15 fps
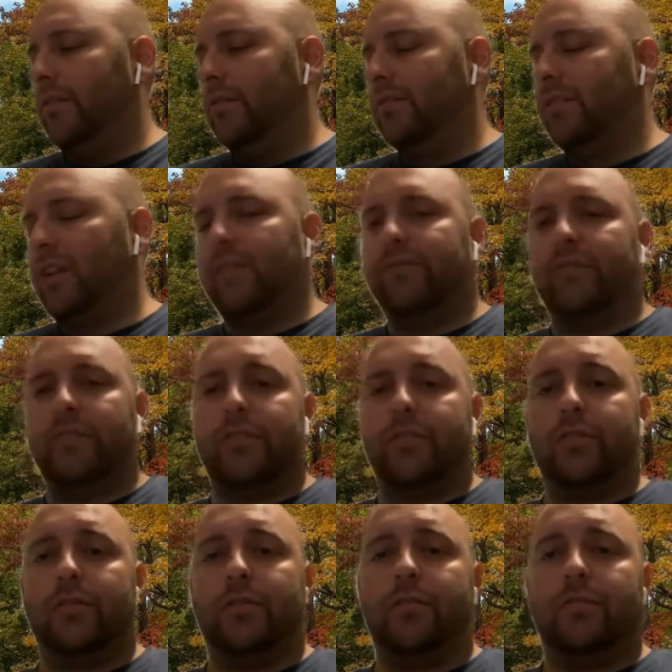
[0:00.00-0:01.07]
Stanford is
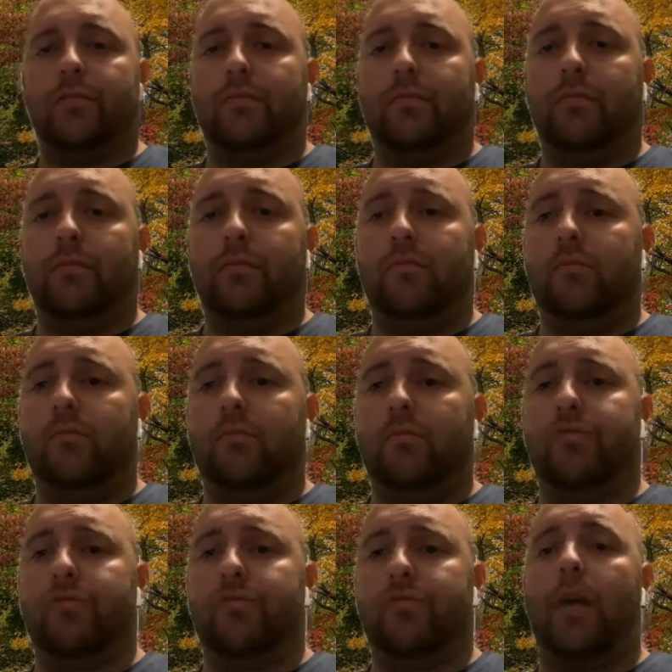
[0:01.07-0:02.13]
just
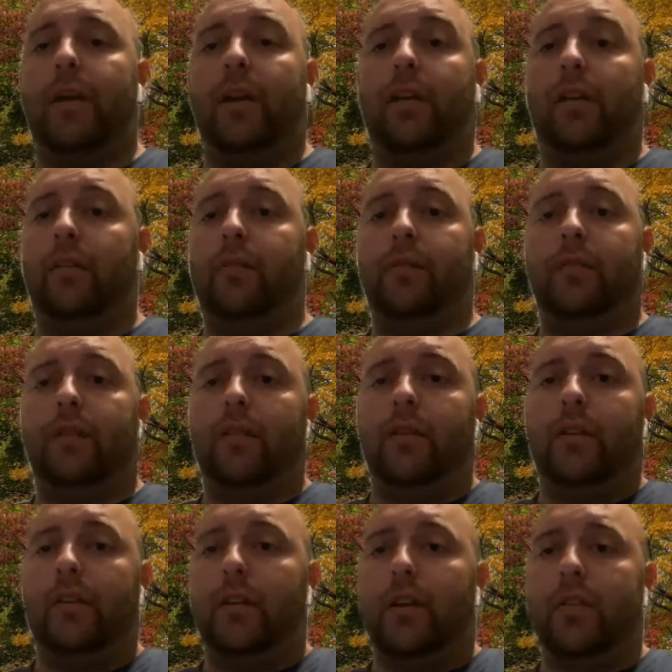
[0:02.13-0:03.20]
I mean,
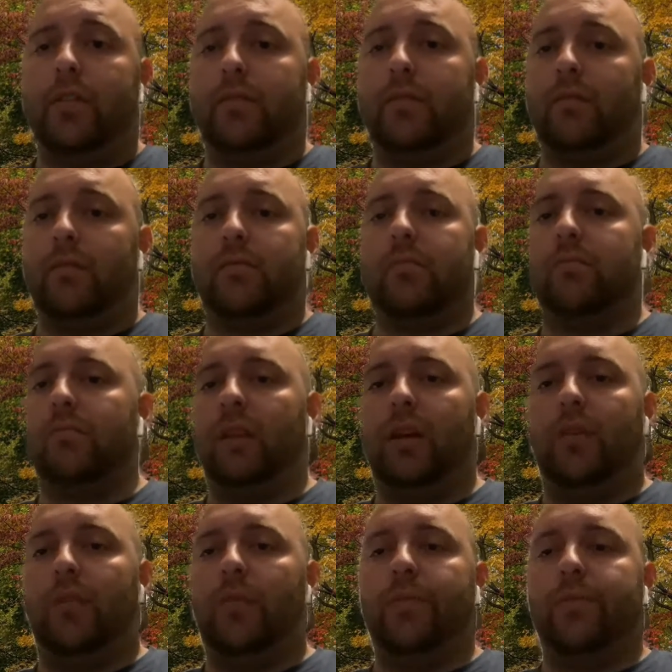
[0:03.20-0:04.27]
it's
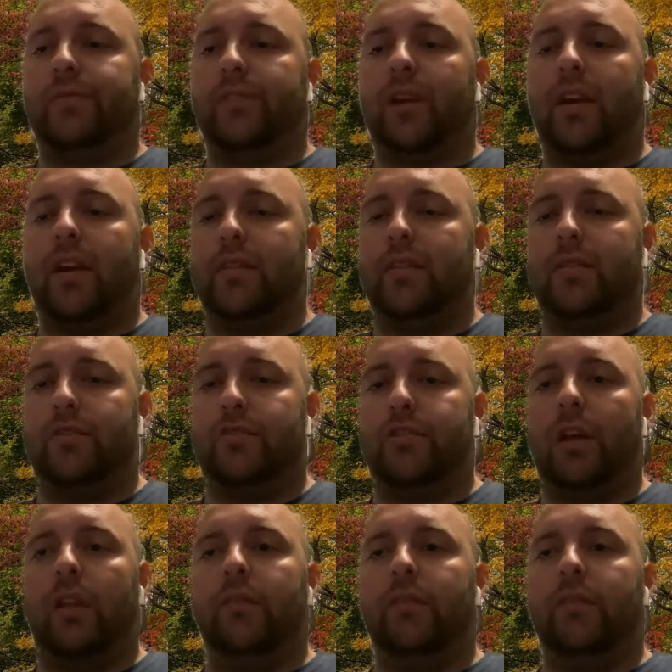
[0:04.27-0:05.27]
like we were saying, it's a shell of